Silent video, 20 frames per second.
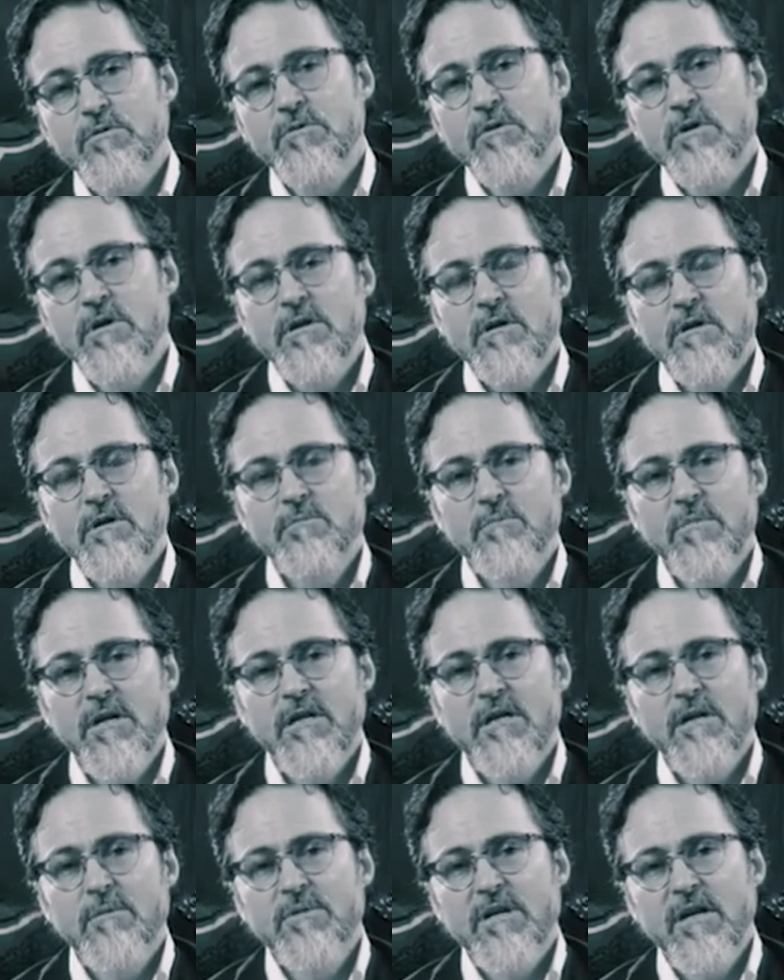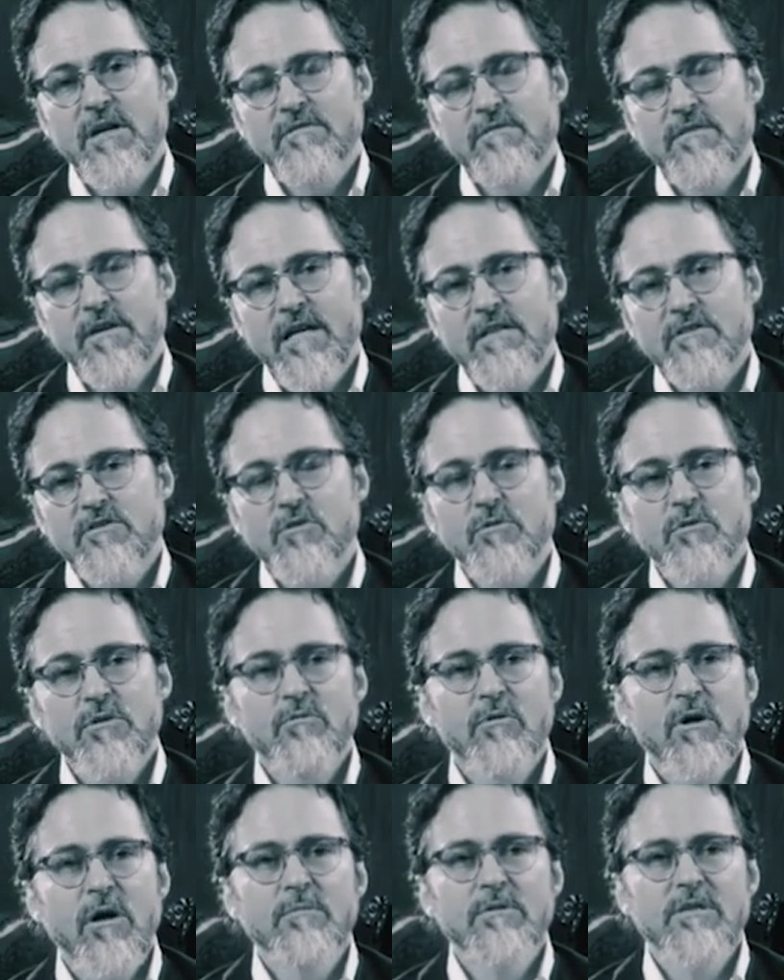you made up that fast. So
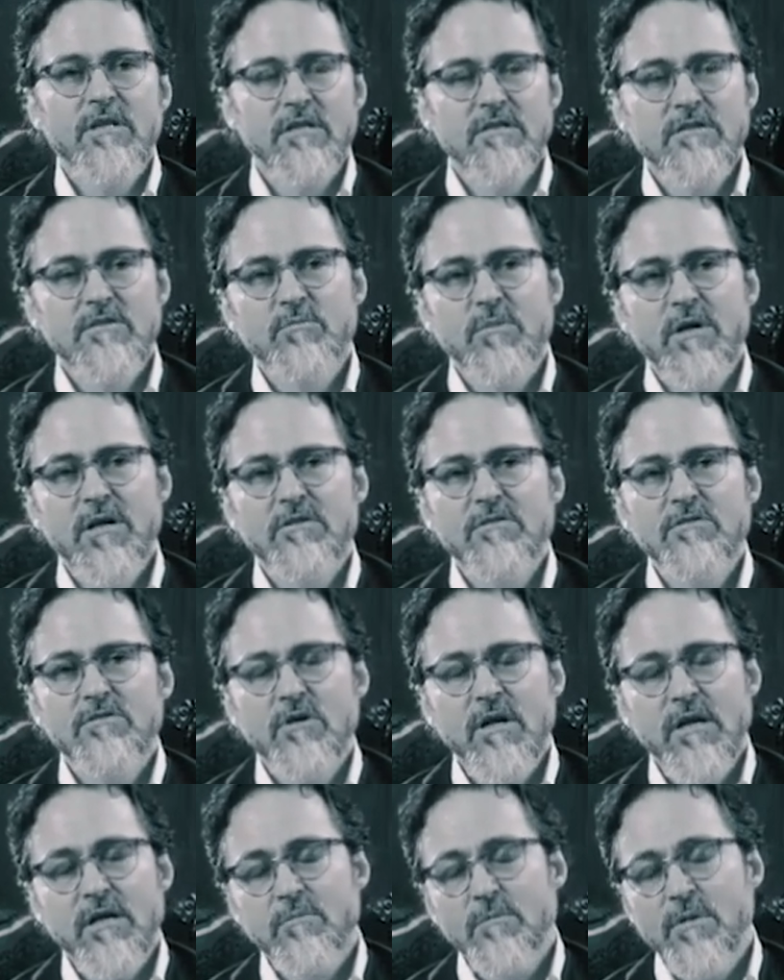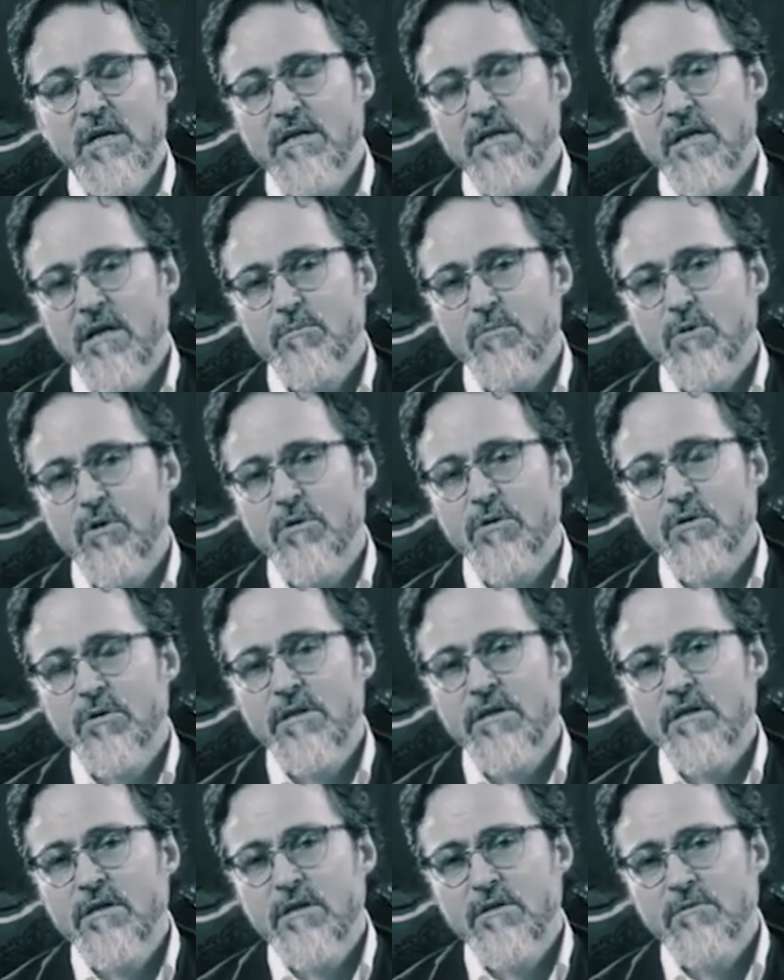in Ramadan, it's better to try to make it up
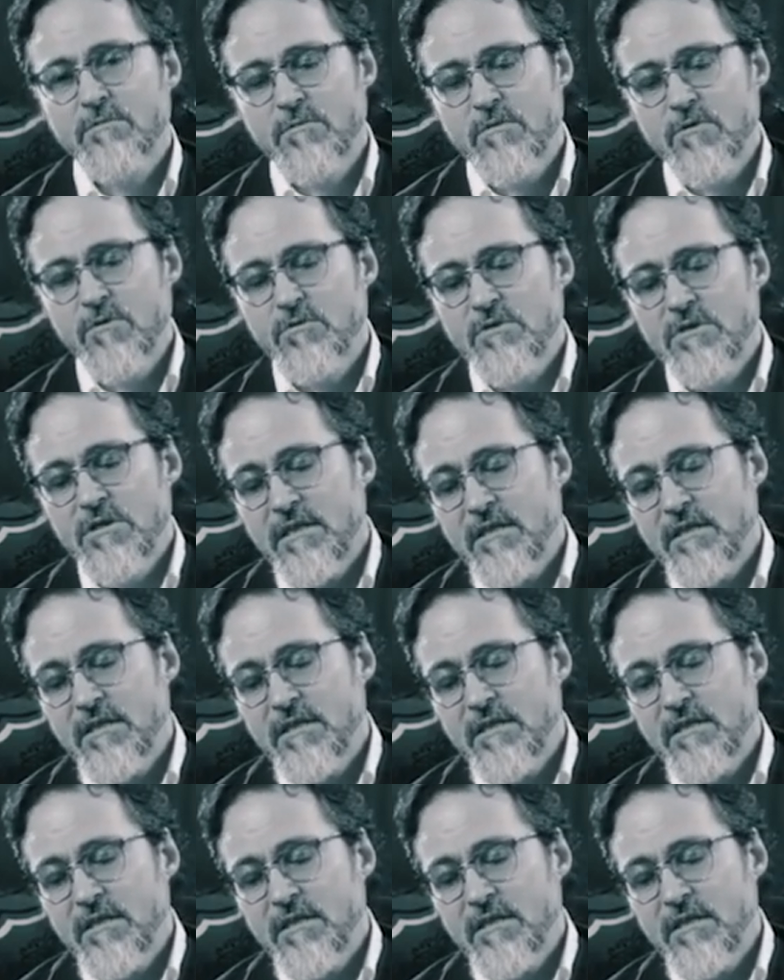early. If you